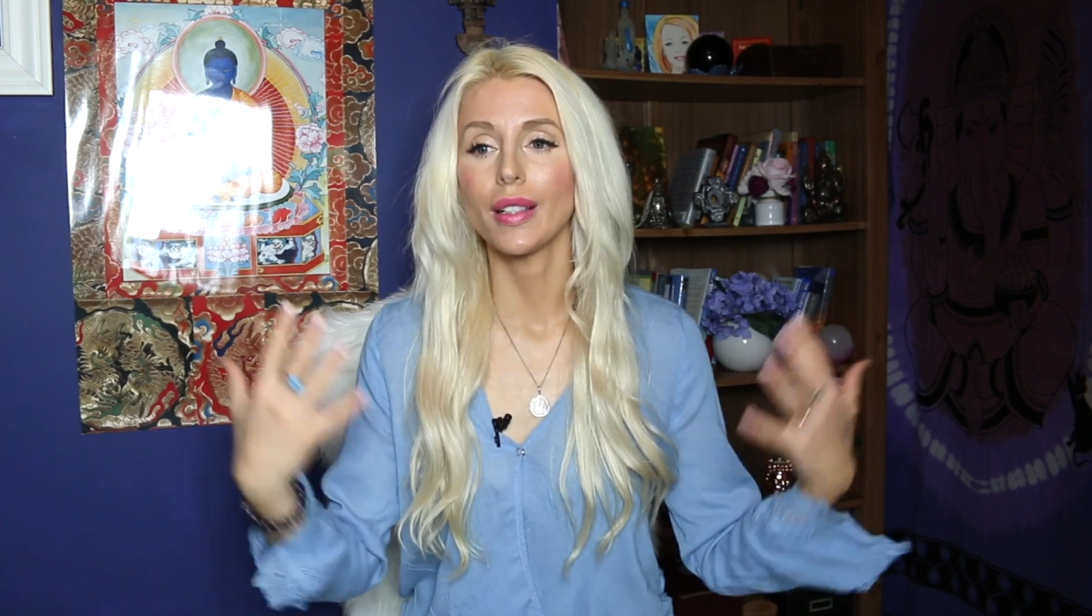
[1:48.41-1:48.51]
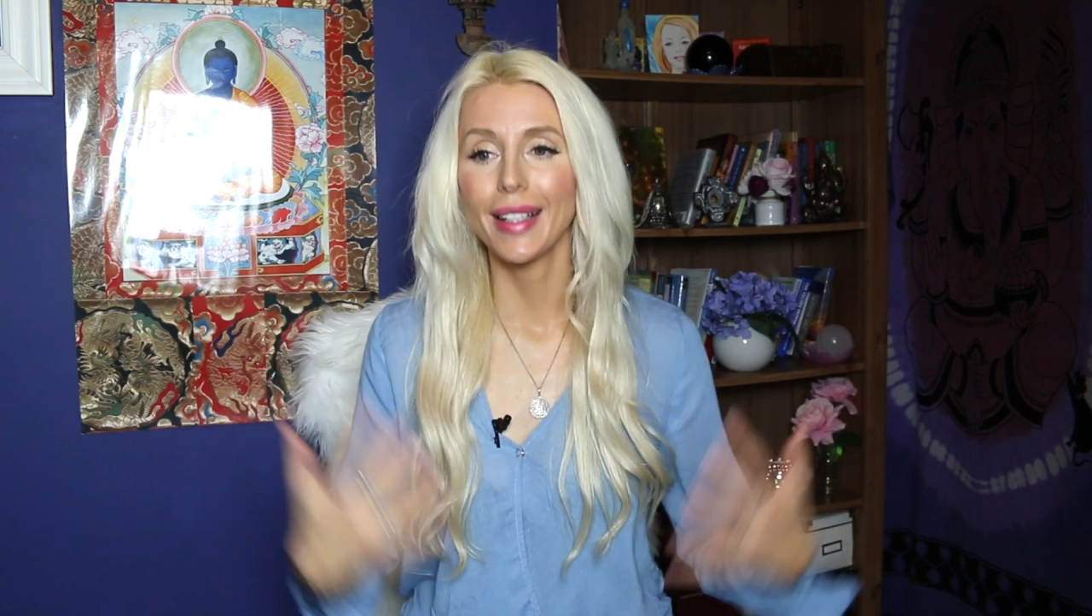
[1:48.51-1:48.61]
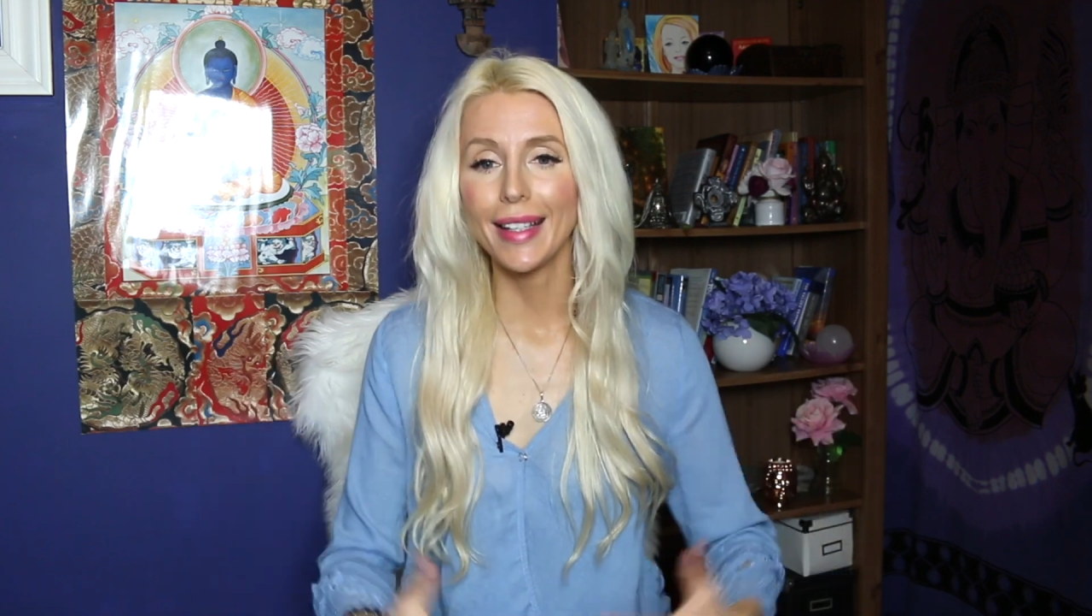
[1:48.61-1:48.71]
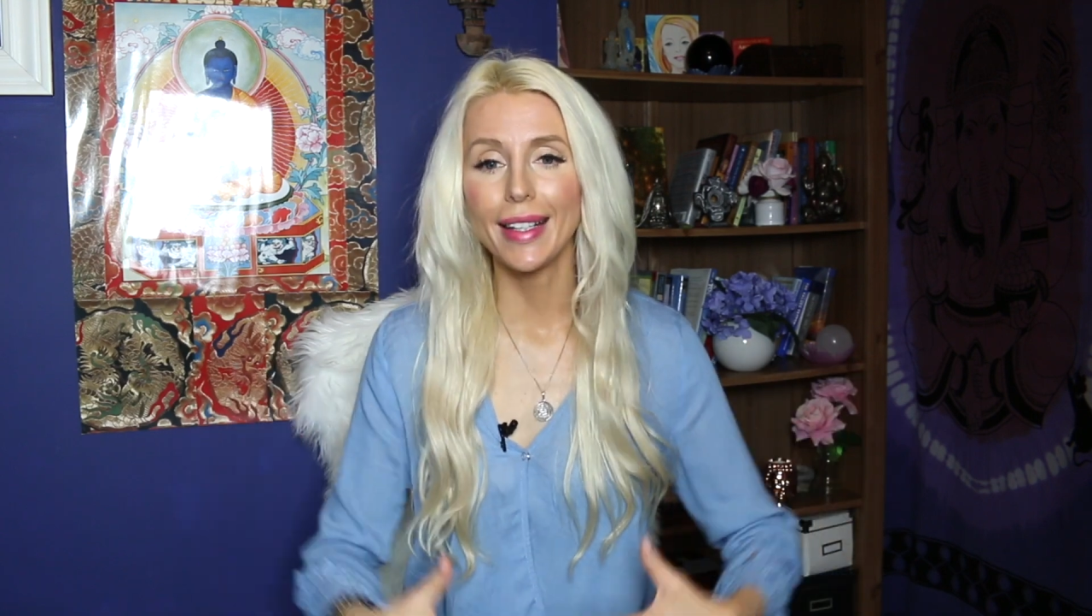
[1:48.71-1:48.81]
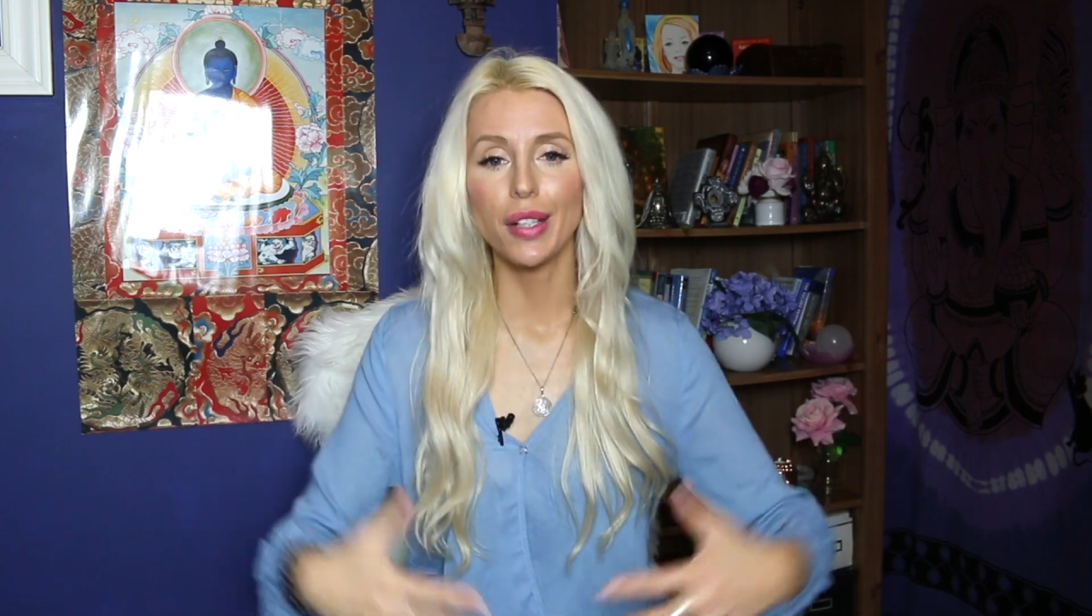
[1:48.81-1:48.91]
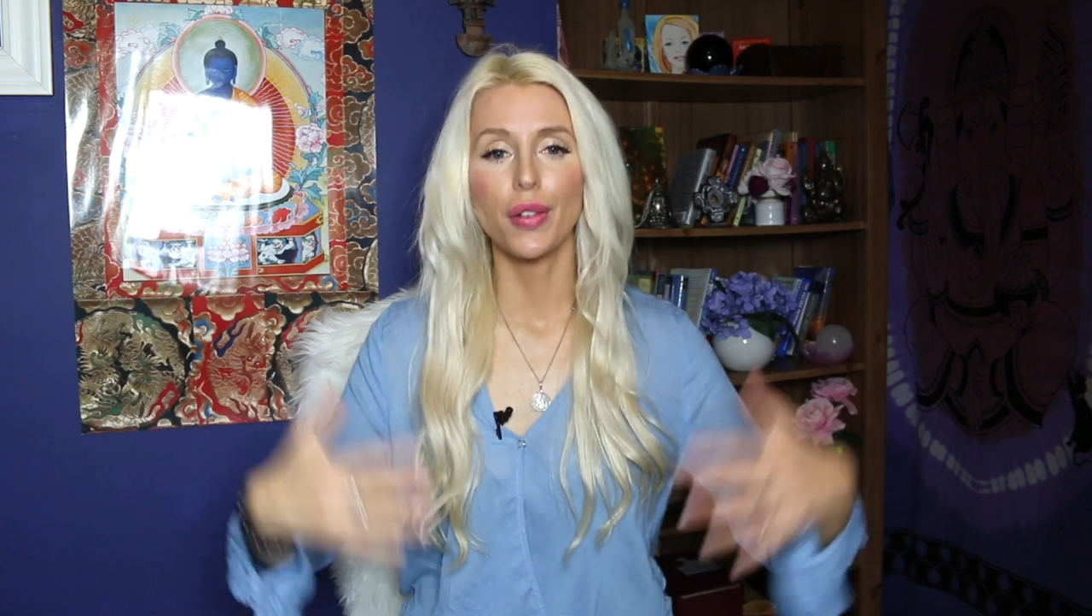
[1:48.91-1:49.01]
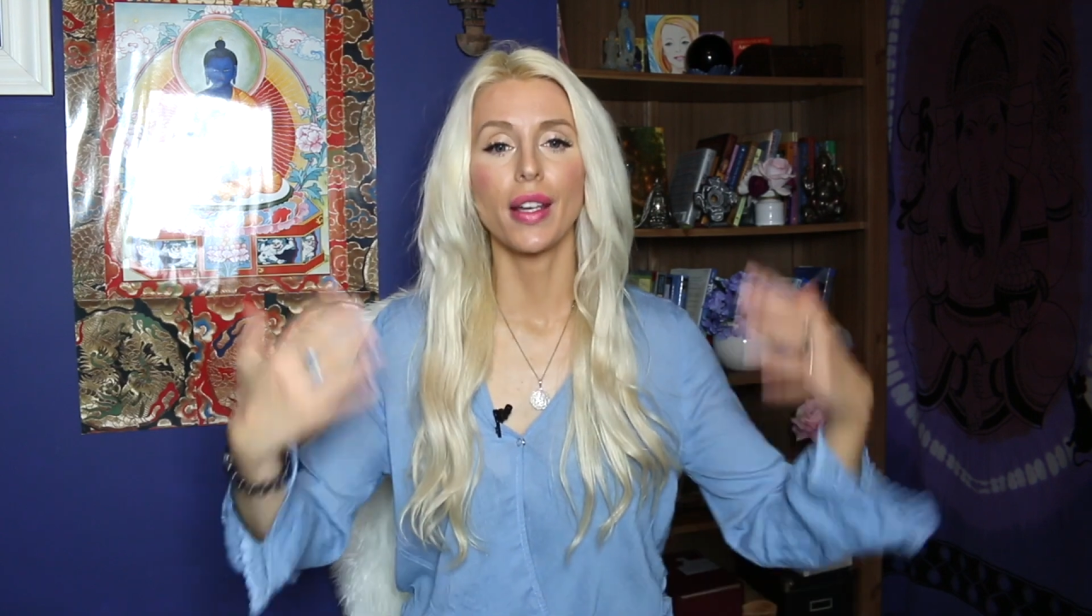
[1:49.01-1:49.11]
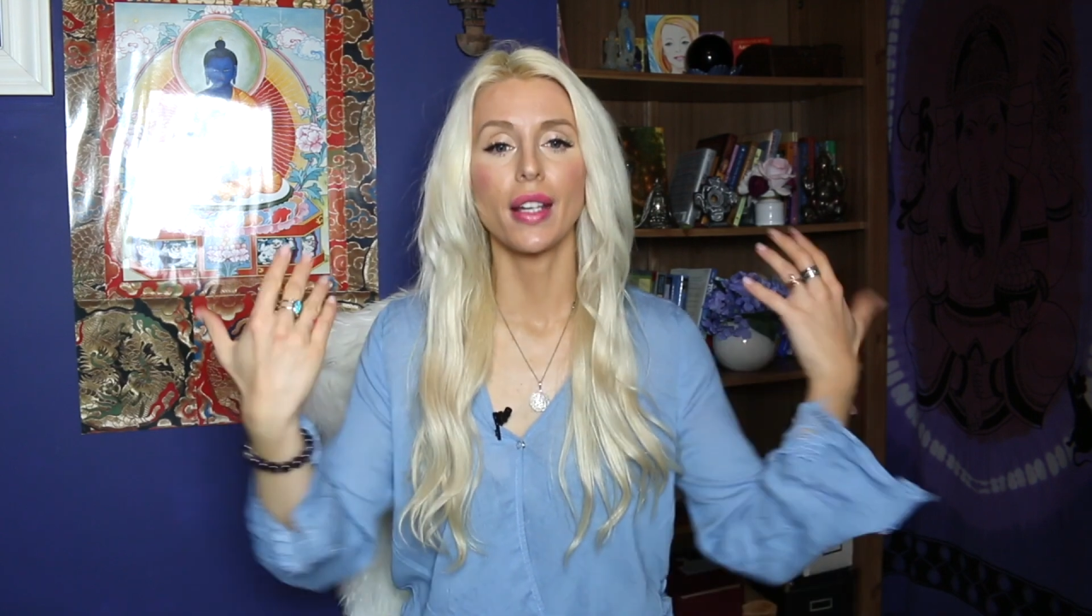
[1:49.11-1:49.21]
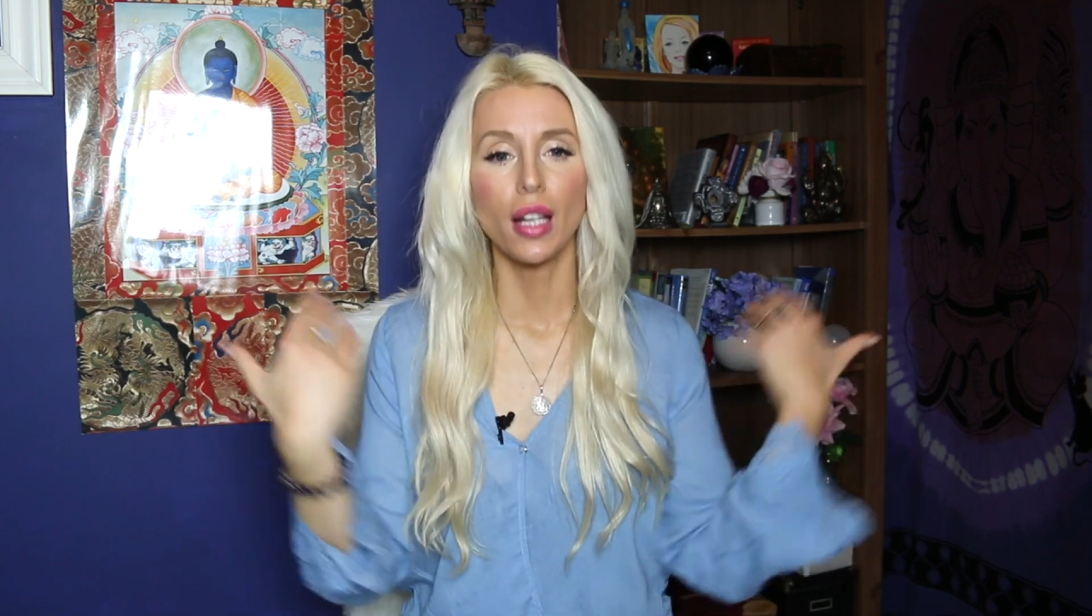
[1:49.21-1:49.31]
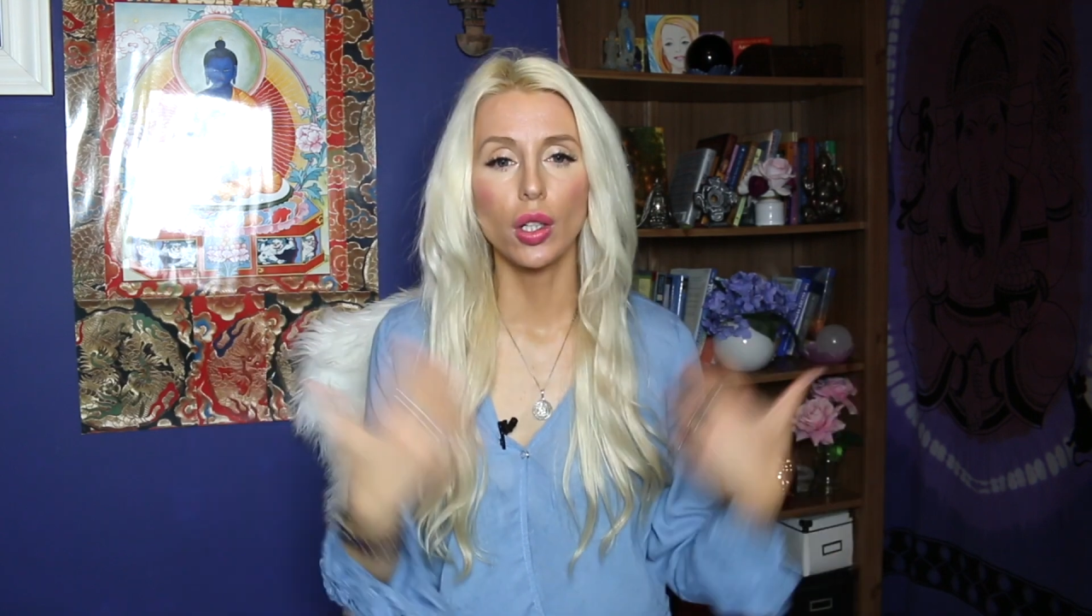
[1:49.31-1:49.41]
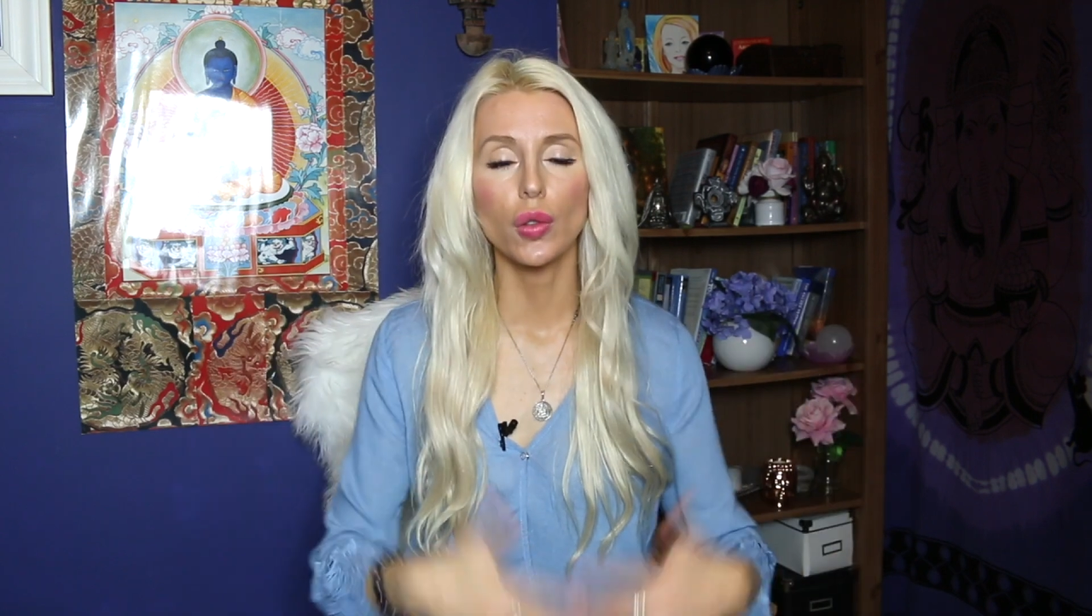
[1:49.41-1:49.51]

clearing and